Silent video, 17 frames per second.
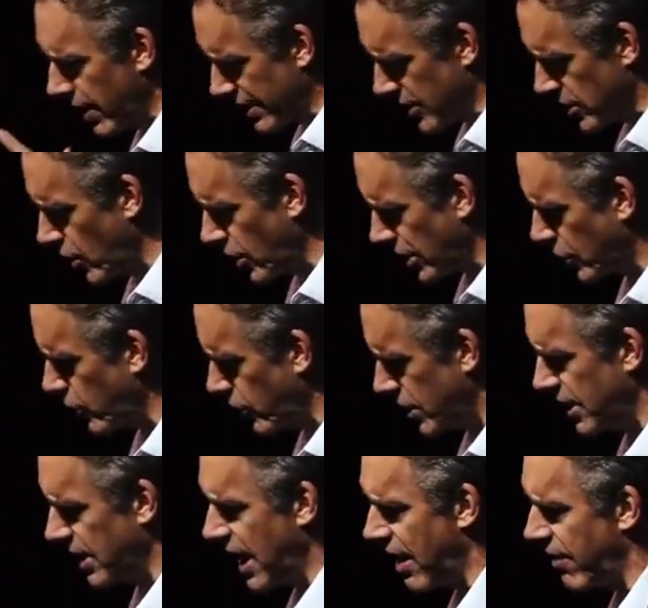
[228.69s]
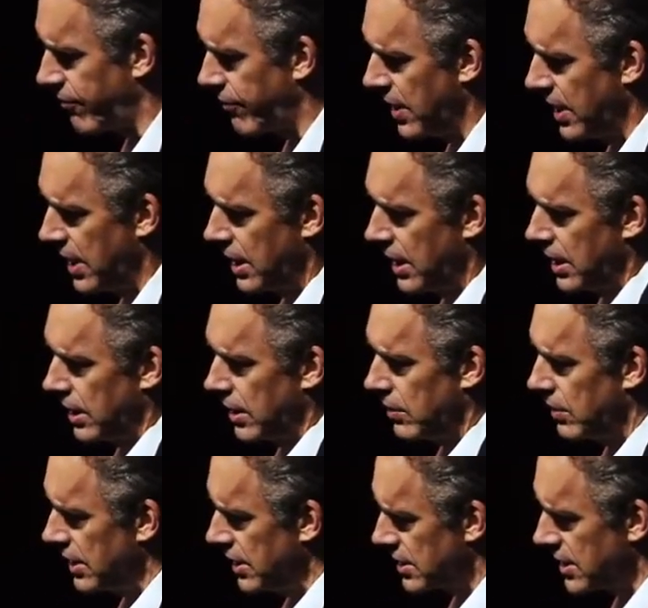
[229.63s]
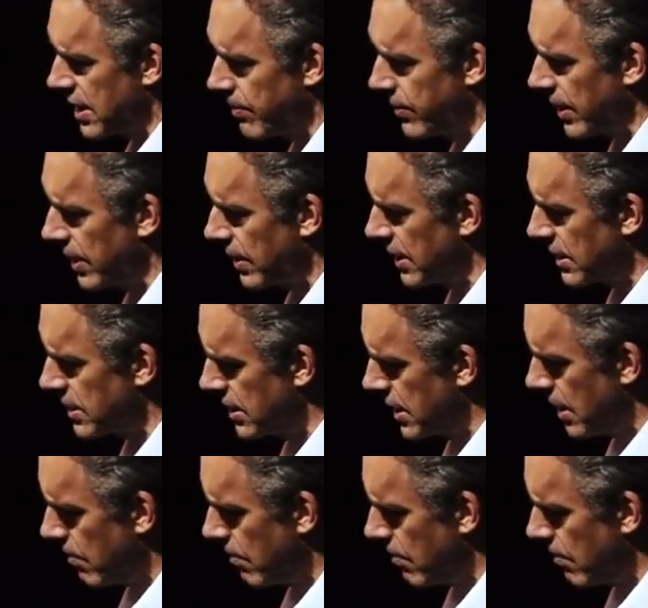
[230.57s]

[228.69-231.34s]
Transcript: That's not good enough. You need something that's